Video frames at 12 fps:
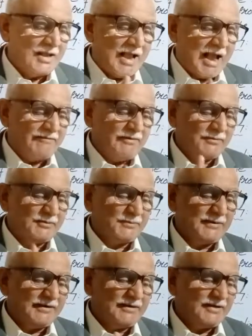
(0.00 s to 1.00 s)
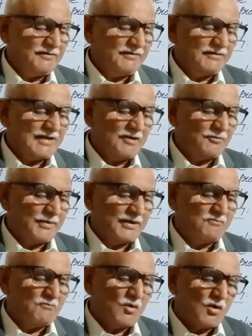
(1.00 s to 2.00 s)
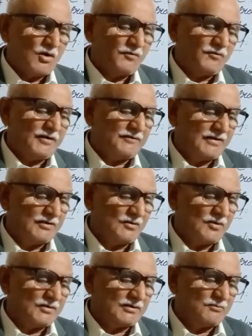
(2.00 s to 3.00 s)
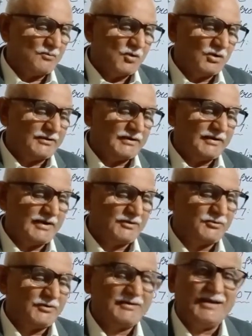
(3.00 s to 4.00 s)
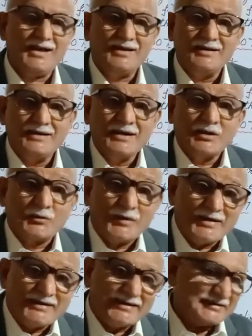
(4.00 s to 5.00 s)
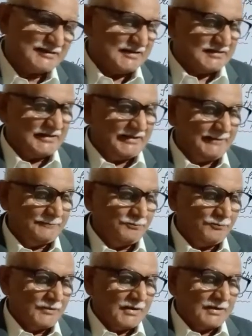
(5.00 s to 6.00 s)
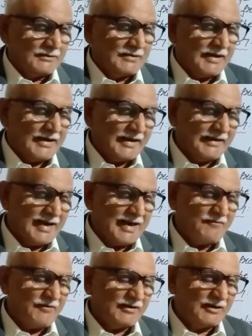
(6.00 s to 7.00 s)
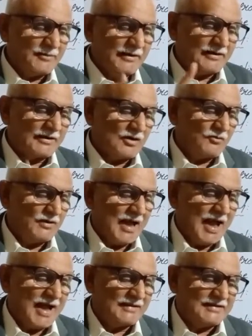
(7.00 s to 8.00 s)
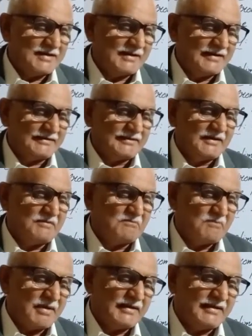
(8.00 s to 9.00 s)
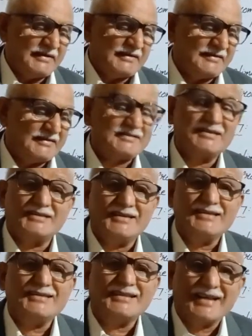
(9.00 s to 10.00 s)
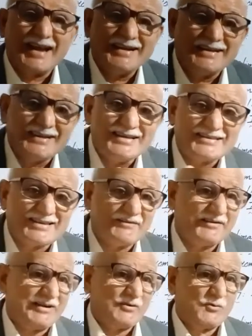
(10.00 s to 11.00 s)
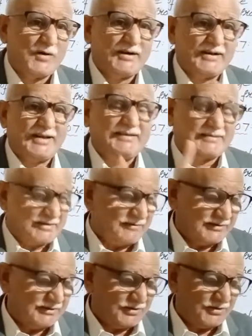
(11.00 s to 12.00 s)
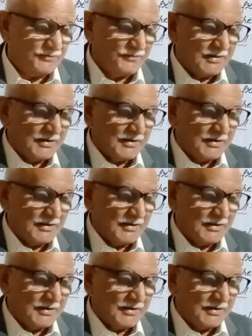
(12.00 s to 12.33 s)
Heavy precipitation events have become more frequent over the most areas during the 20th century. The area affected by drought has increased in many regions since 1970.